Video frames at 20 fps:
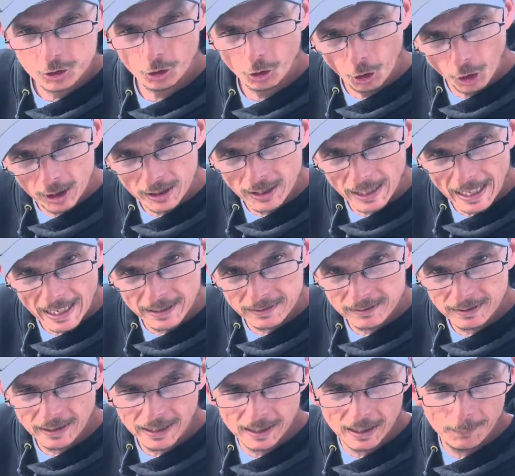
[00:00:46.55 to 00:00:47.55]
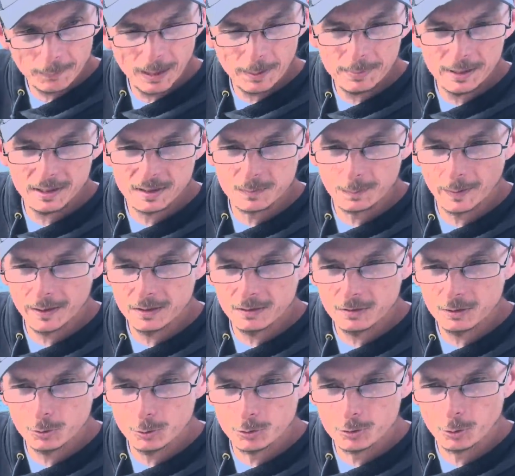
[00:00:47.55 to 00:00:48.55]
you're looking at, and then maybe explain
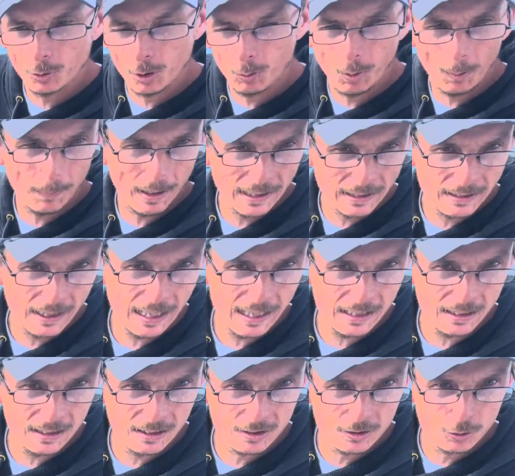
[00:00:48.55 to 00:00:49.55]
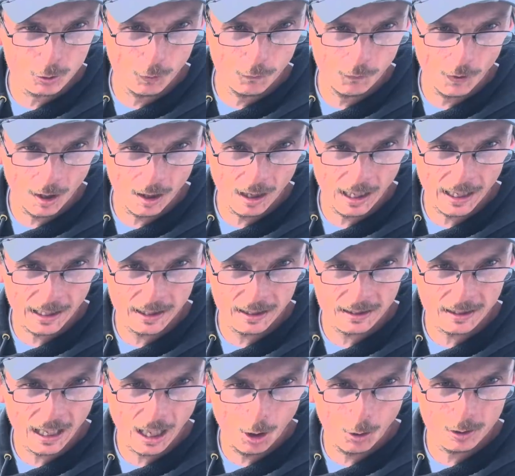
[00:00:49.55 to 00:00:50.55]
to you sort of what my take is so far on it
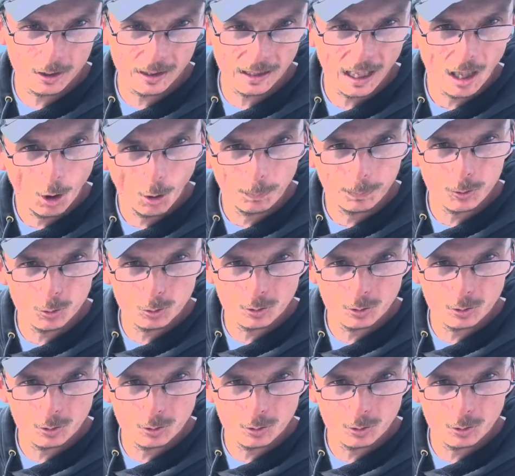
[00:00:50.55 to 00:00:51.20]
and how it can help you